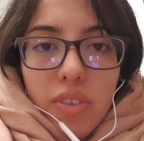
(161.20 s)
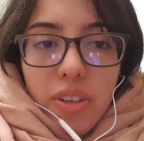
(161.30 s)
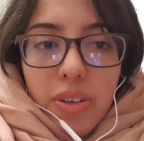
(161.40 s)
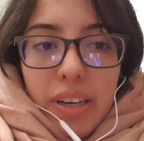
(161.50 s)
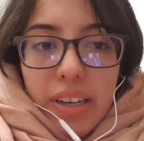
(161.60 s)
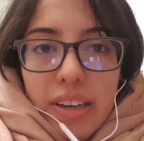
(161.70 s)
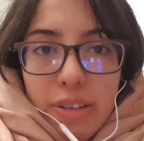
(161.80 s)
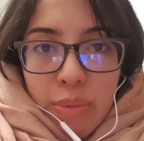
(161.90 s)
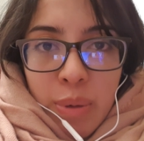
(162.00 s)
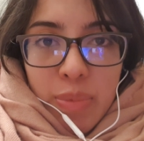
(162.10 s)
Okay,
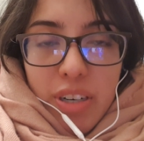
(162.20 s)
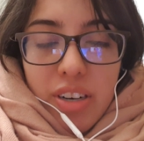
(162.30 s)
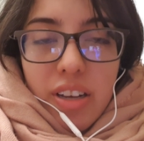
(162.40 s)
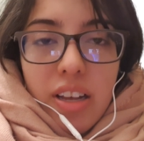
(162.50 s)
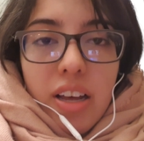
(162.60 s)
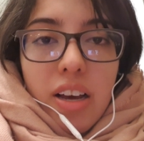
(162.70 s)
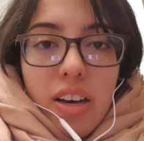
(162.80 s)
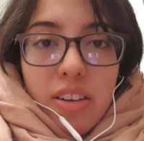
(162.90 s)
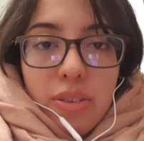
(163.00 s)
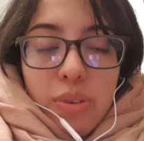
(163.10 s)
I remembered.
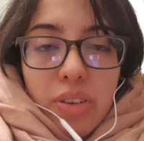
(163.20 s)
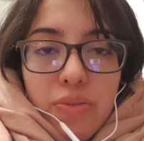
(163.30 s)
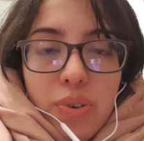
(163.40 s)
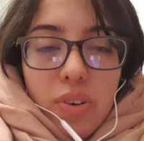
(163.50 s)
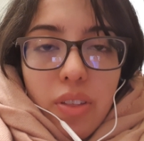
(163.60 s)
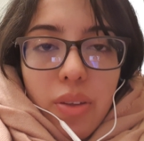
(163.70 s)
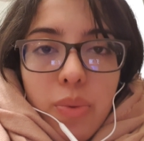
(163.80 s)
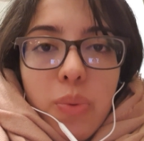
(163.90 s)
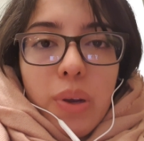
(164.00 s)
On the 24th,